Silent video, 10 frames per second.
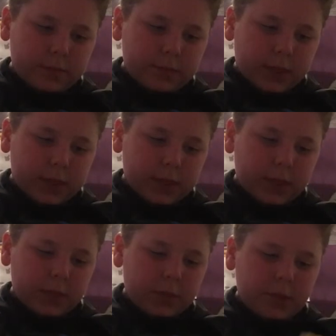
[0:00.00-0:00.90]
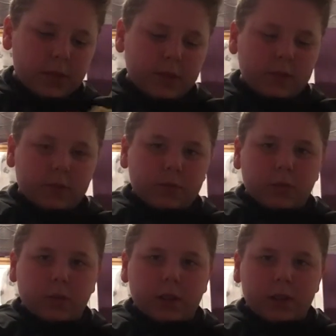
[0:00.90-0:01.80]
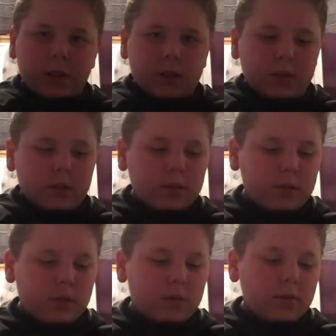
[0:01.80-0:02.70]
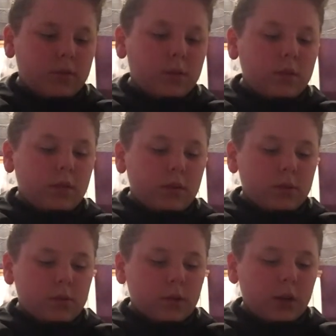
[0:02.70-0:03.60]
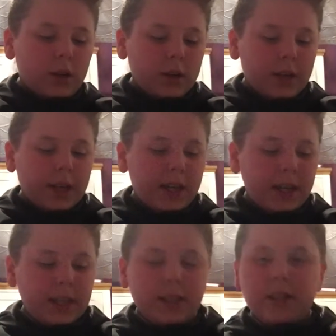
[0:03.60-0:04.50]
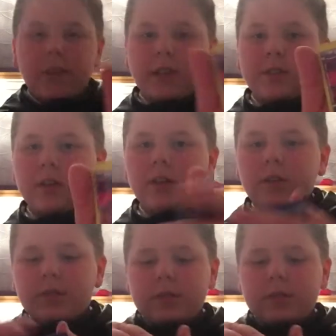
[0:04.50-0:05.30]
accidentally put it in the wrong way. It's got a Yveltal,